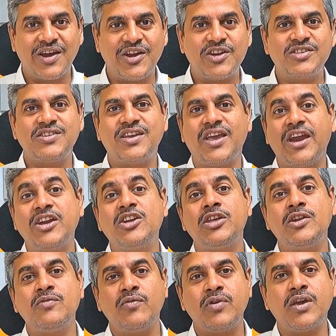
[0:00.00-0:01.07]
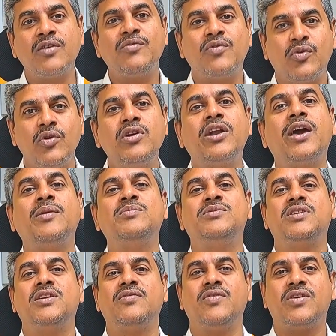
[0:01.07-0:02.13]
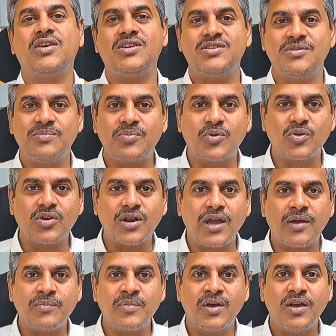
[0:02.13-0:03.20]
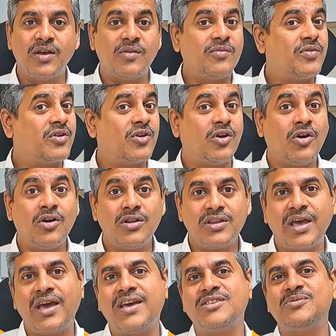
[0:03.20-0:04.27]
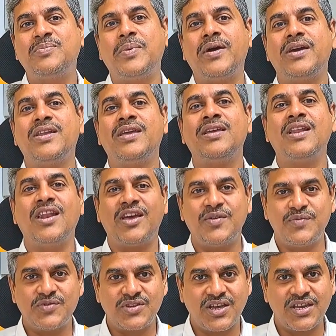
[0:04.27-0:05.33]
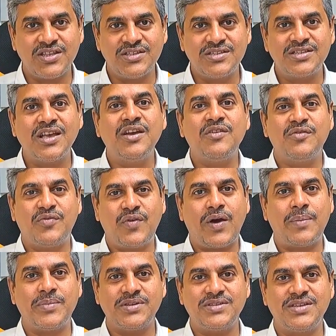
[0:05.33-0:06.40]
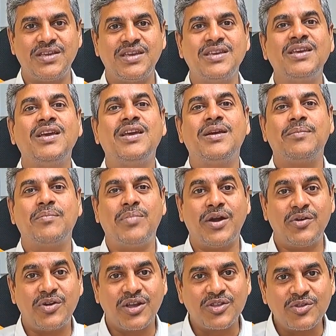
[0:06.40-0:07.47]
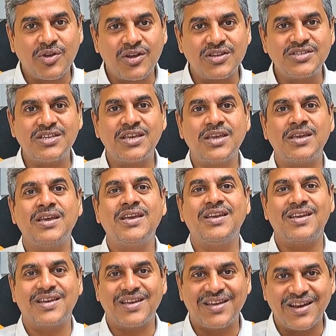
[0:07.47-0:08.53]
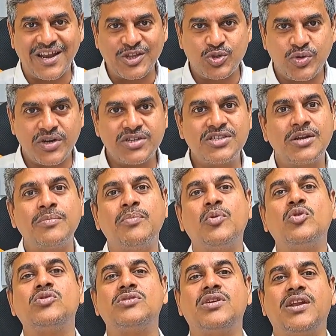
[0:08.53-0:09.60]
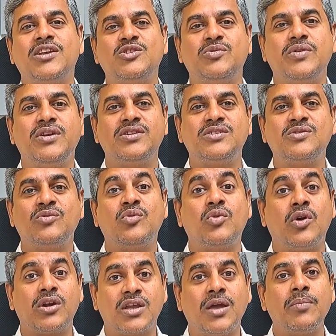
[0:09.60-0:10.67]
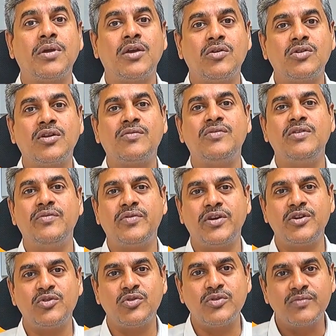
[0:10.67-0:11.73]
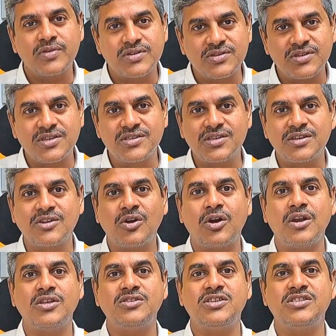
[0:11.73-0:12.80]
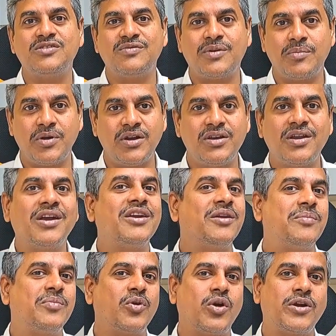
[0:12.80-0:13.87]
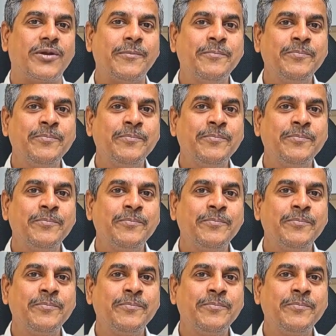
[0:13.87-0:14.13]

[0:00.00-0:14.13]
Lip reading: It is a 18-week full-time certification program for all the aspiring life science, pharmacy, biotechnology, graduates and postgraduates who are coming out of different universities and colleges from India and abroad.